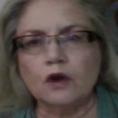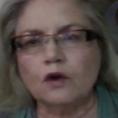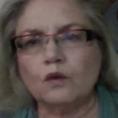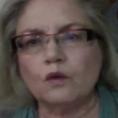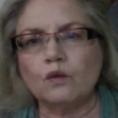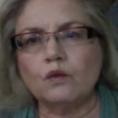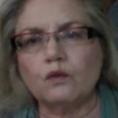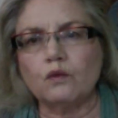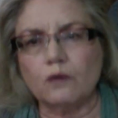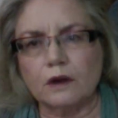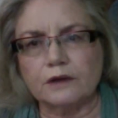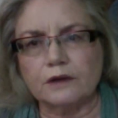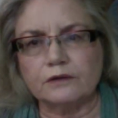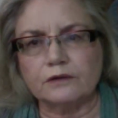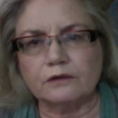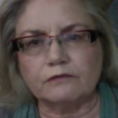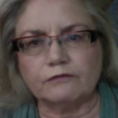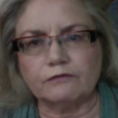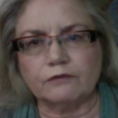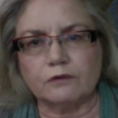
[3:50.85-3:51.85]

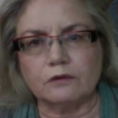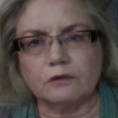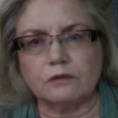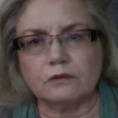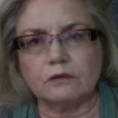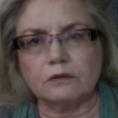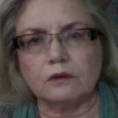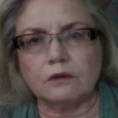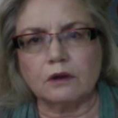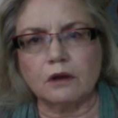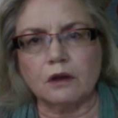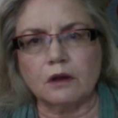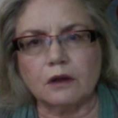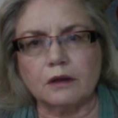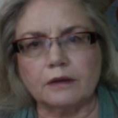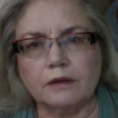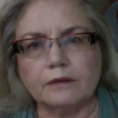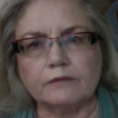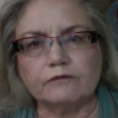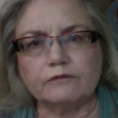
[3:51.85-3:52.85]
wonderful
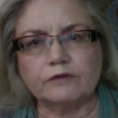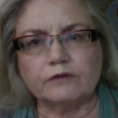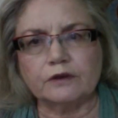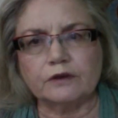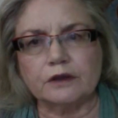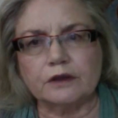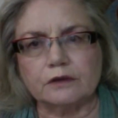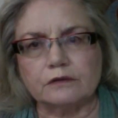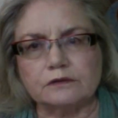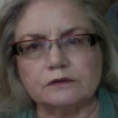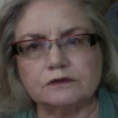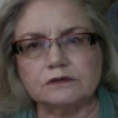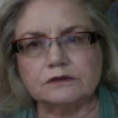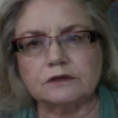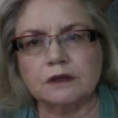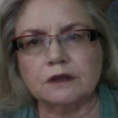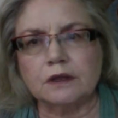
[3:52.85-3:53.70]
videos.